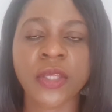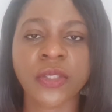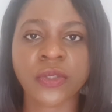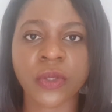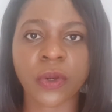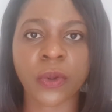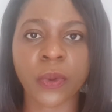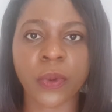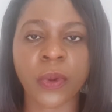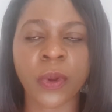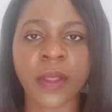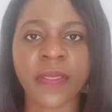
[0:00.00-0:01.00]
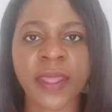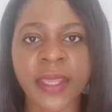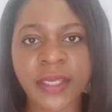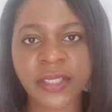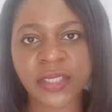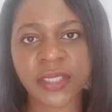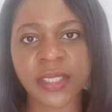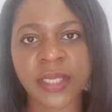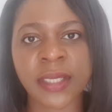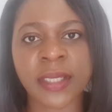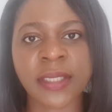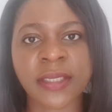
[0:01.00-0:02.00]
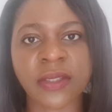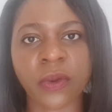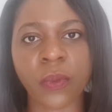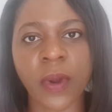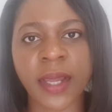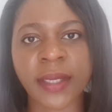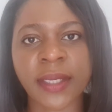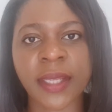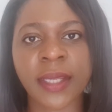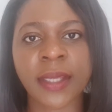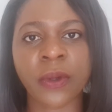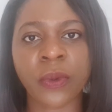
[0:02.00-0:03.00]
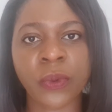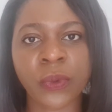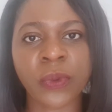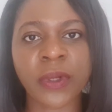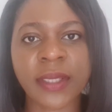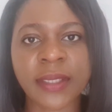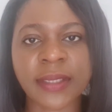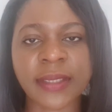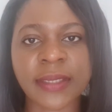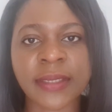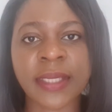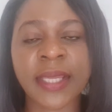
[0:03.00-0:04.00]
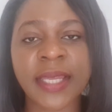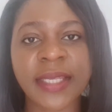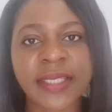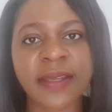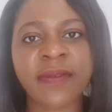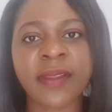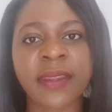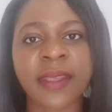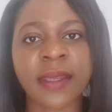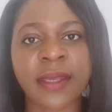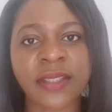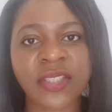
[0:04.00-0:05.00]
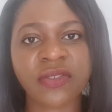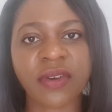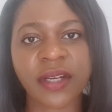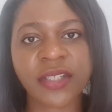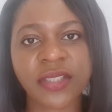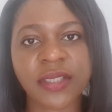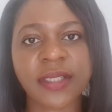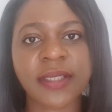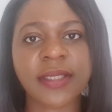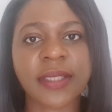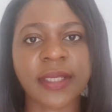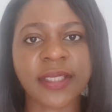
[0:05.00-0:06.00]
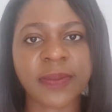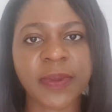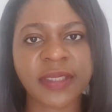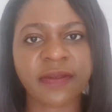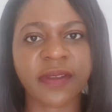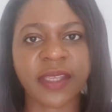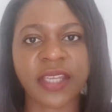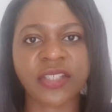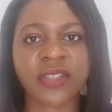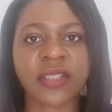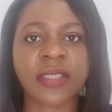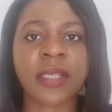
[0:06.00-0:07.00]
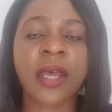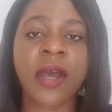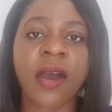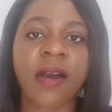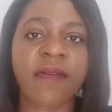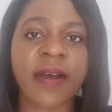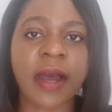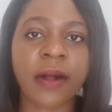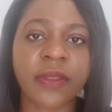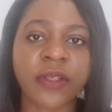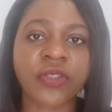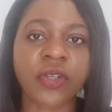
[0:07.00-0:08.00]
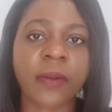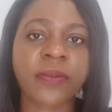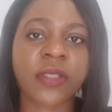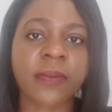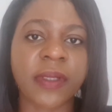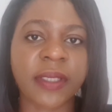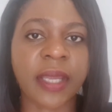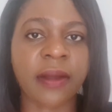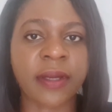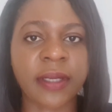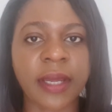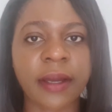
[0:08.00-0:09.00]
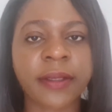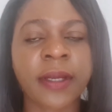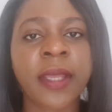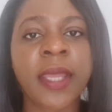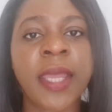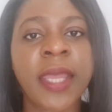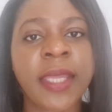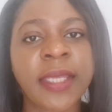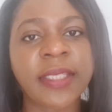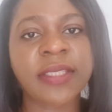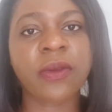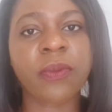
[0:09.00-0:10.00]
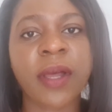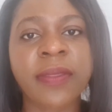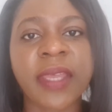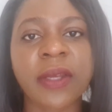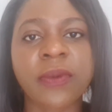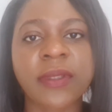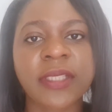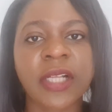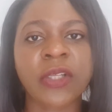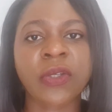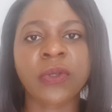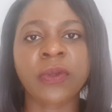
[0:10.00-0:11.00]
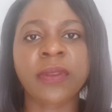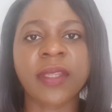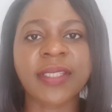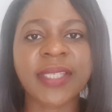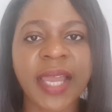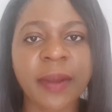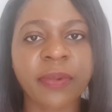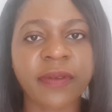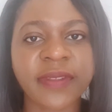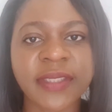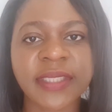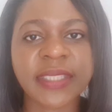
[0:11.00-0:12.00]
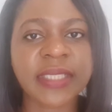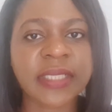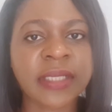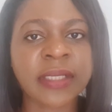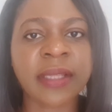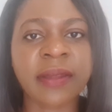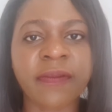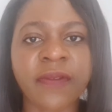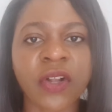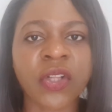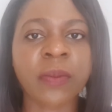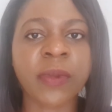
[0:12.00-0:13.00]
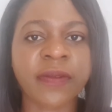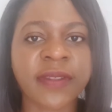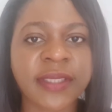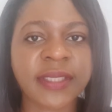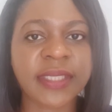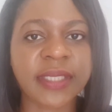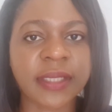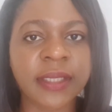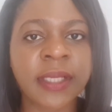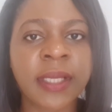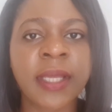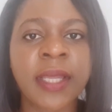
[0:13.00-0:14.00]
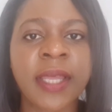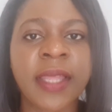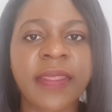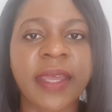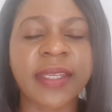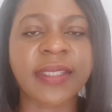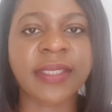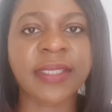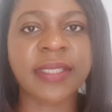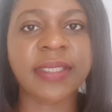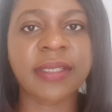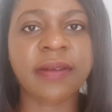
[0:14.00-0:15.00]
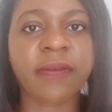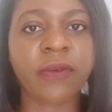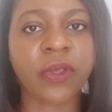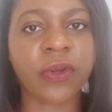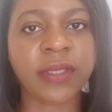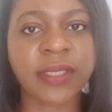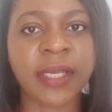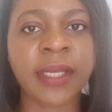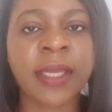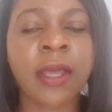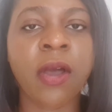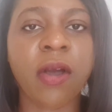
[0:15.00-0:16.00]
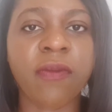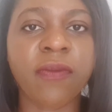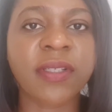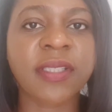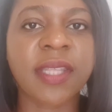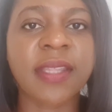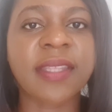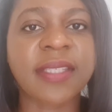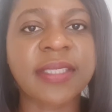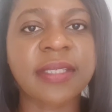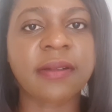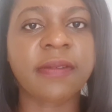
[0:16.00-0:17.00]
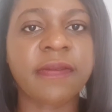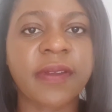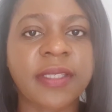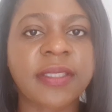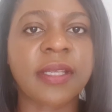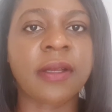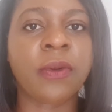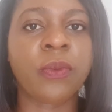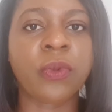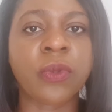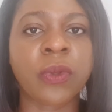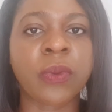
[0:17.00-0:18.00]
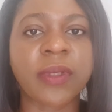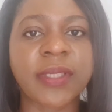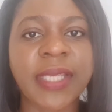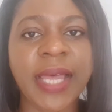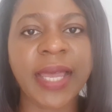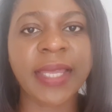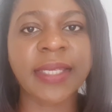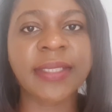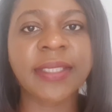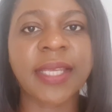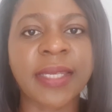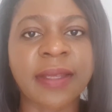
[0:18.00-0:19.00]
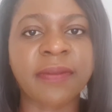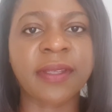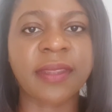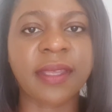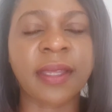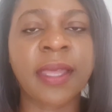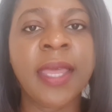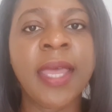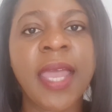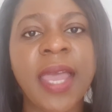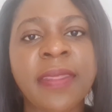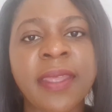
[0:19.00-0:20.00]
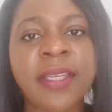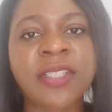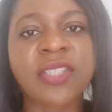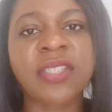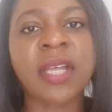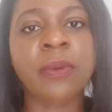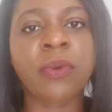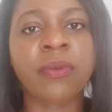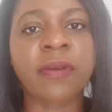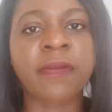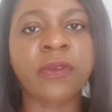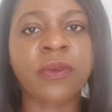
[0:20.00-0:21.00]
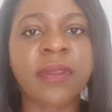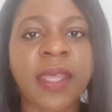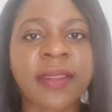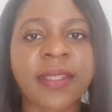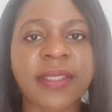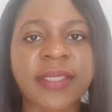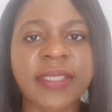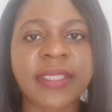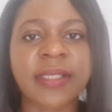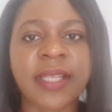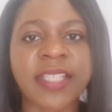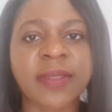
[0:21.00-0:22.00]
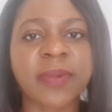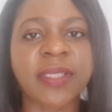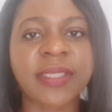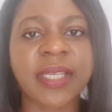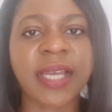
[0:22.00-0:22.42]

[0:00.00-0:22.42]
So the engineer is the one who is given the instructions and specifications of how the job should be carried out. He is the one that will tell you the type of steel and the volume of steel that is needed for your deck, of which then the steel fixer will tie it and everything. And the engineer will review that the steel has been